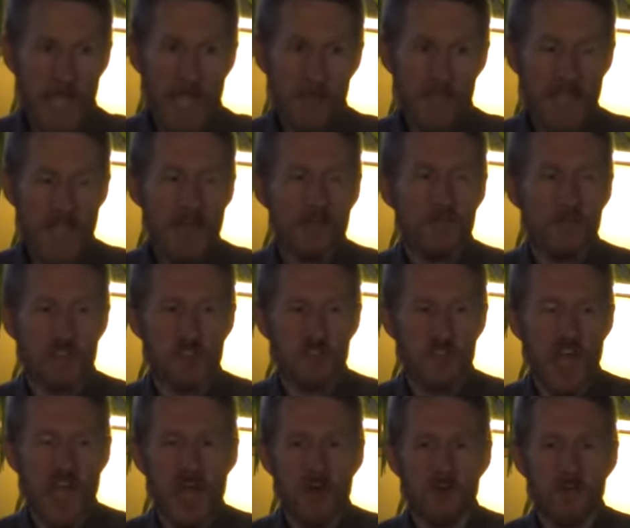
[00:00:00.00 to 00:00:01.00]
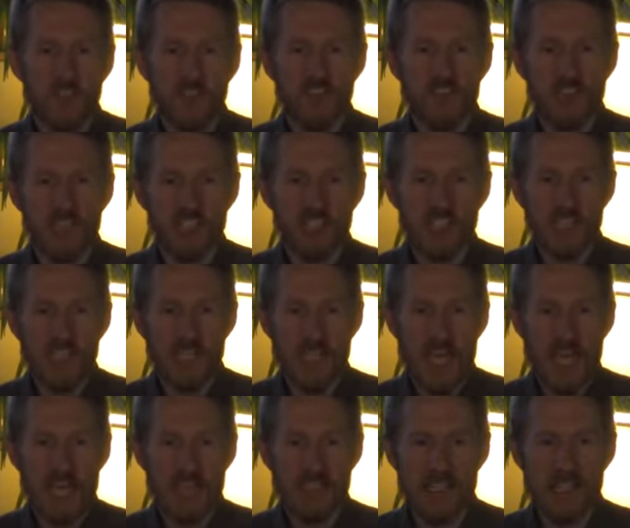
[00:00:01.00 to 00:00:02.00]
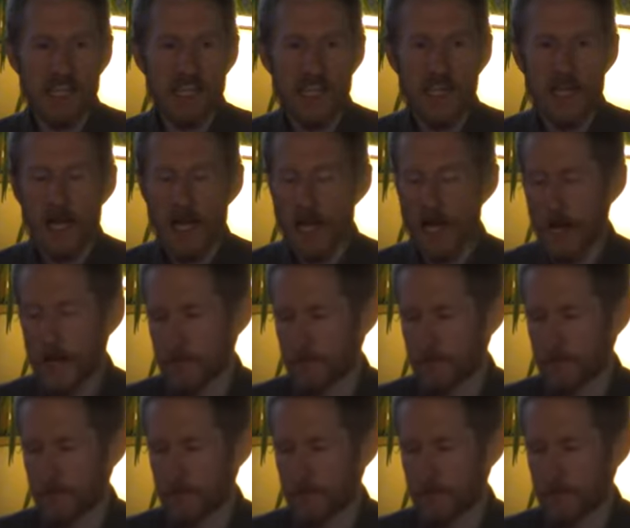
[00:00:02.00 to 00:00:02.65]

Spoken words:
And the average town and city in that day,